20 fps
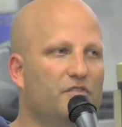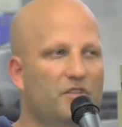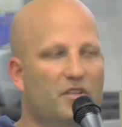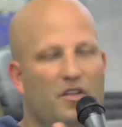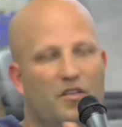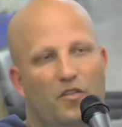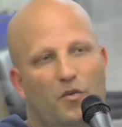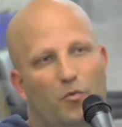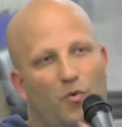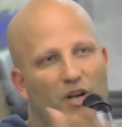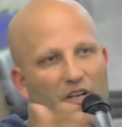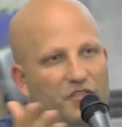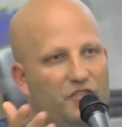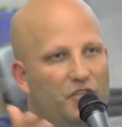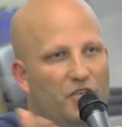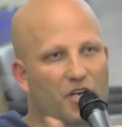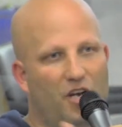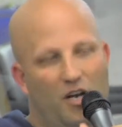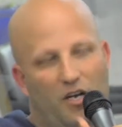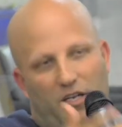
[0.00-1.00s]
And then the rest
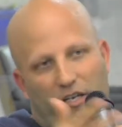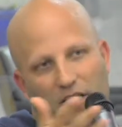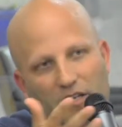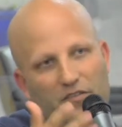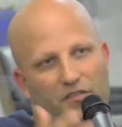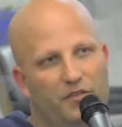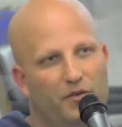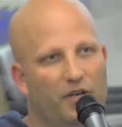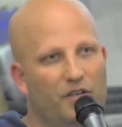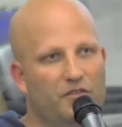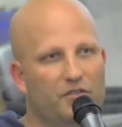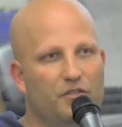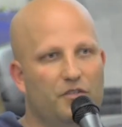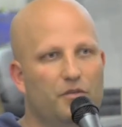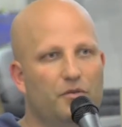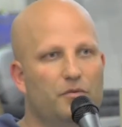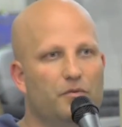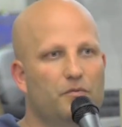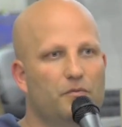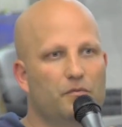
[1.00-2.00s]
you kind of get to as
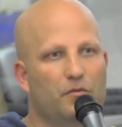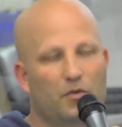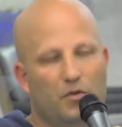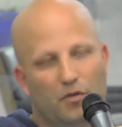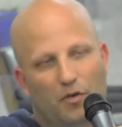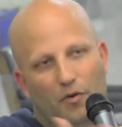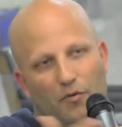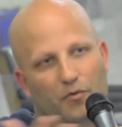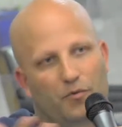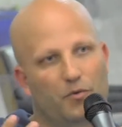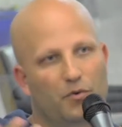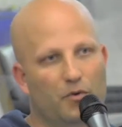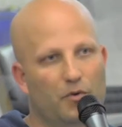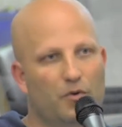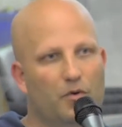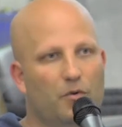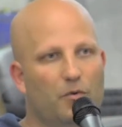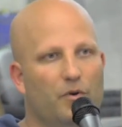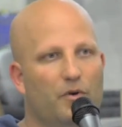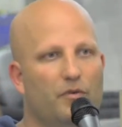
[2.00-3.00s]
you go through your
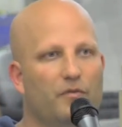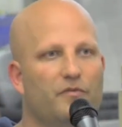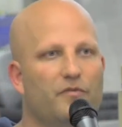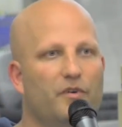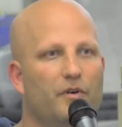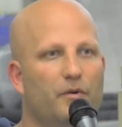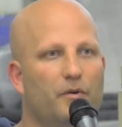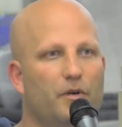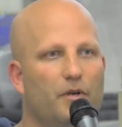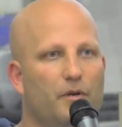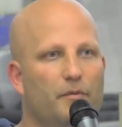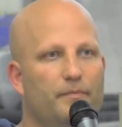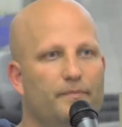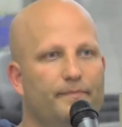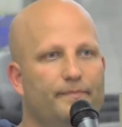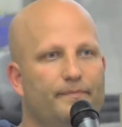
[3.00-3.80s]
career and figure it out.